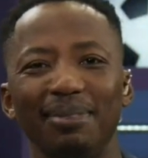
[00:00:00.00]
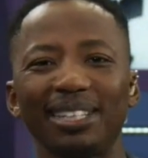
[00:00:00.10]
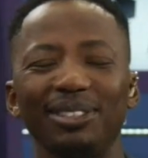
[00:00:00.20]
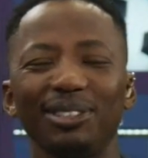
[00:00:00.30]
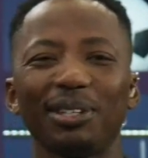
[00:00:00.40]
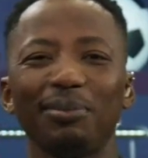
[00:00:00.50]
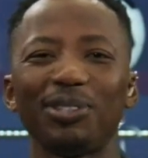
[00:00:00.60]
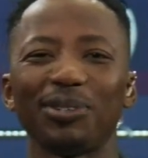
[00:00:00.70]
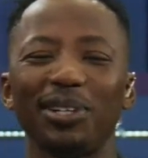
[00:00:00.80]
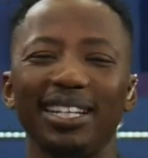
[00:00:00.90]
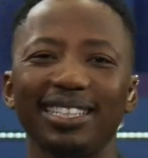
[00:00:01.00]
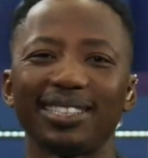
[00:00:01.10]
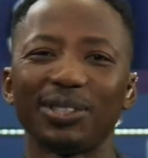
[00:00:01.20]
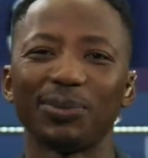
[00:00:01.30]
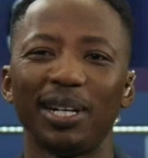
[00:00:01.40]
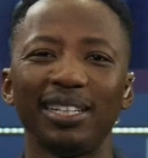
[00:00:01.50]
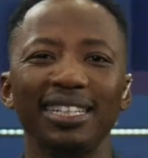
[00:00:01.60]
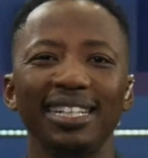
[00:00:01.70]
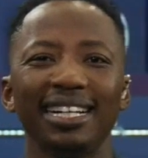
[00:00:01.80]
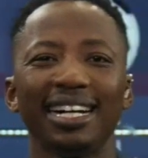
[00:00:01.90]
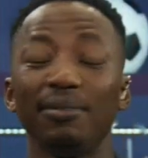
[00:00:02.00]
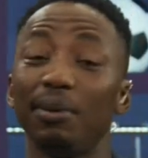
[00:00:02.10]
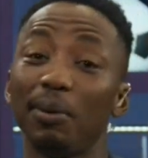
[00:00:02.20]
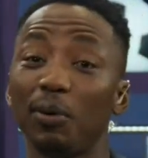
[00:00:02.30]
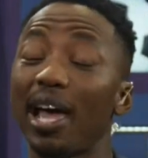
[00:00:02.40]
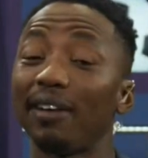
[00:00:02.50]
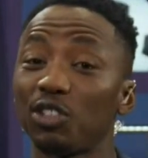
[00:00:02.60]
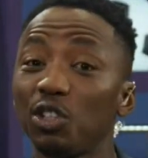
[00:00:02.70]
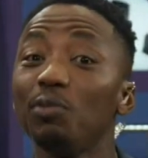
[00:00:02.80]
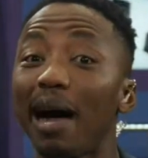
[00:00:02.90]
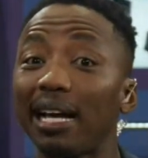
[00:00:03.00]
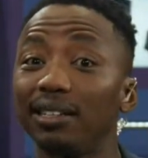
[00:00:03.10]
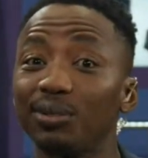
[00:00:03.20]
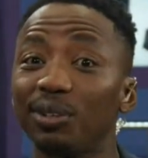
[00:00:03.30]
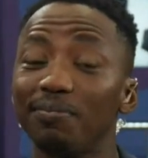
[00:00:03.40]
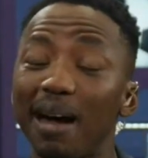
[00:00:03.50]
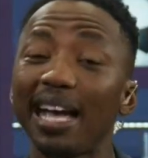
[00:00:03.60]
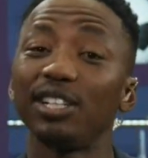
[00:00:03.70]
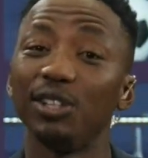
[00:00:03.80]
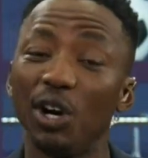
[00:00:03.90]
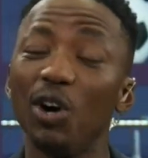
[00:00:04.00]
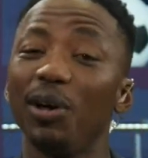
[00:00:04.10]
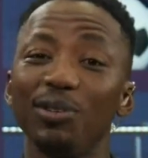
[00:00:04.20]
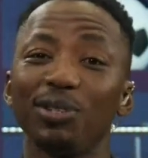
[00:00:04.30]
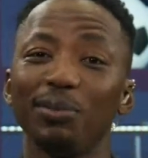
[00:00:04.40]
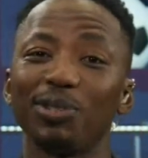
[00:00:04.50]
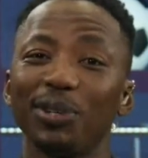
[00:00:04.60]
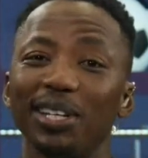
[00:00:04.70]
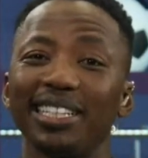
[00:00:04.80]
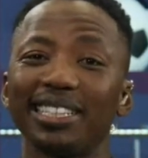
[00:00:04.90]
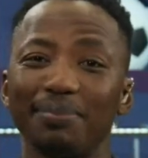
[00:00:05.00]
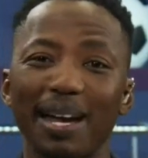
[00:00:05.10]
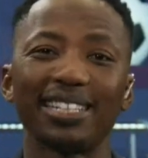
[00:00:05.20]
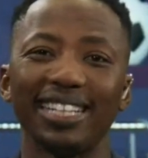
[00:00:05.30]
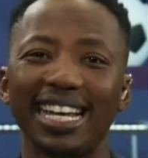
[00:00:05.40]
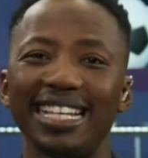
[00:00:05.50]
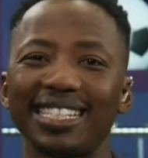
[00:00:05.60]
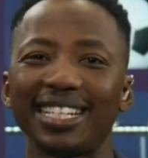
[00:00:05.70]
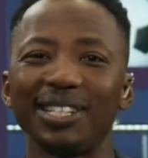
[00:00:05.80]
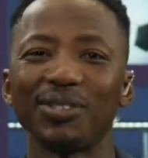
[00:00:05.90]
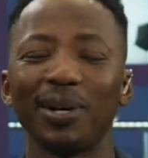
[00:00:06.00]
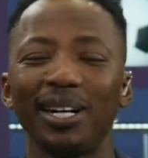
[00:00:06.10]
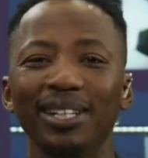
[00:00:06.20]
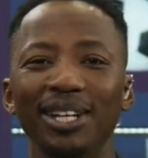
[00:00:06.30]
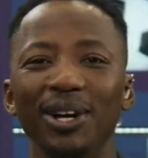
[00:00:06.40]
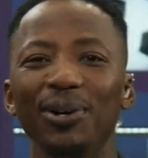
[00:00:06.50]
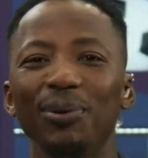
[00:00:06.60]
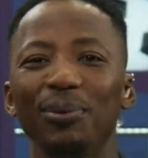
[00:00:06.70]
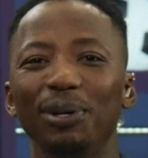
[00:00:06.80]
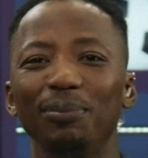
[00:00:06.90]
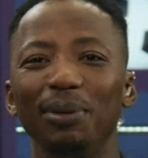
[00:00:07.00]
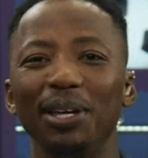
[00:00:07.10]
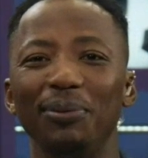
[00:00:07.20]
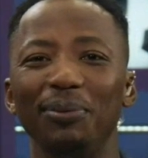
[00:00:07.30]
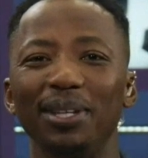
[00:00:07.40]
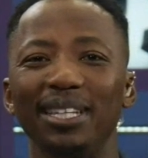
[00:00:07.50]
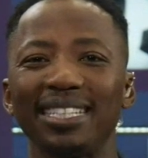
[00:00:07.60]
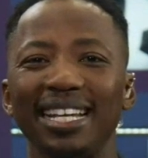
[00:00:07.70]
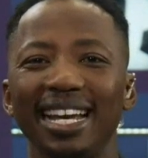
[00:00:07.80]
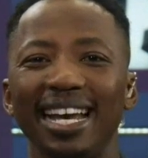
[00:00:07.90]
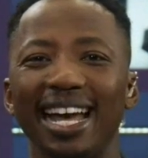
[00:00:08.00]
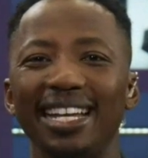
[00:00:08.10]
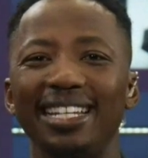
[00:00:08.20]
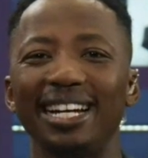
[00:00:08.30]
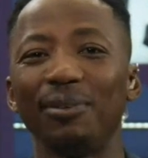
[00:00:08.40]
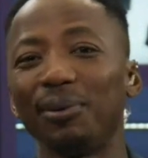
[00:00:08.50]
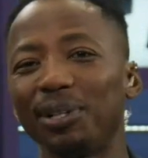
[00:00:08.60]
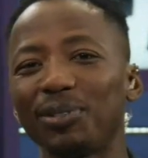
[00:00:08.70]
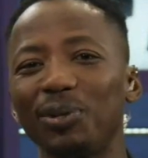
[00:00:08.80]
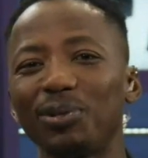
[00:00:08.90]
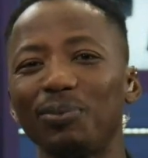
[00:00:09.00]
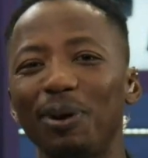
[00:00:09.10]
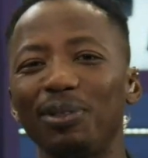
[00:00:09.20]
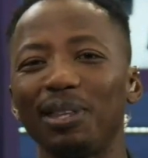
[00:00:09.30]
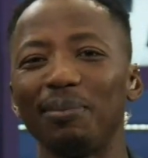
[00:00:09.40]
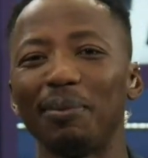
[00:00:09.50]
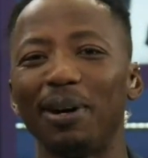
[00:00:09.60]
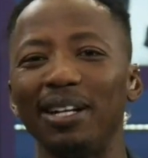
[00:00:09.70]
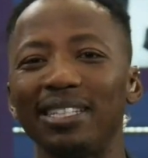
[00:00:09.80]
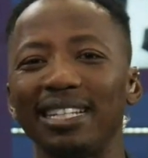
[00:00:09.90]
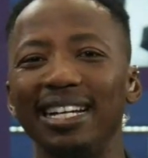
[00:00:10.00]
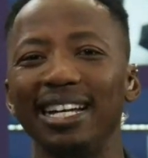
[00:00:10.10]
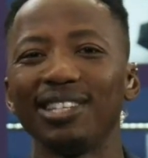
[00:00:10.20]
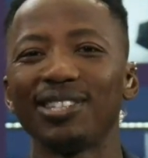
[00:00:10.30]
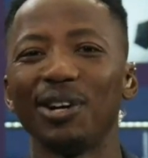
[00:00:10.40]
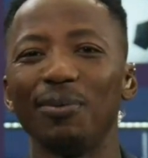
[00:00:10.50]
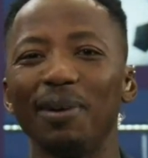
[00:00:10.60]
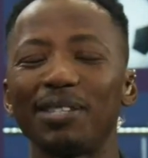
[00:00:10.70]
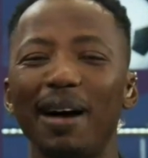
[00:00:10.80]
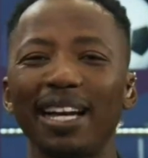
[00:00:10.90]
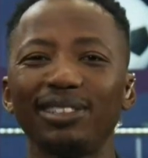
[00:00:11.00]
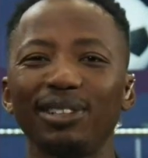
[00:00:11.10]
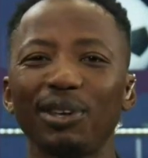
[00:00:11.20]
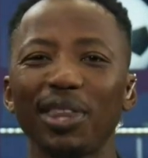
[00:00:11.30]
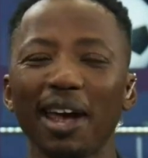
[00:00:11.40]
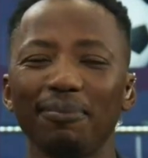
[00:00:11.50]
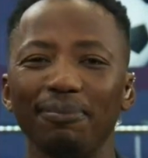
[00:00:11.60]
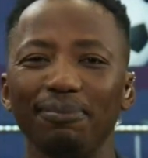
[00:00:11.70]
Michael is going to be joining us as well. Remember, we have two Michaels. We have Michael Owen, who's going to be joining us, and Michael Essien as well, who will be with us. And we want to talk to both of them about so much. Michael, are you there?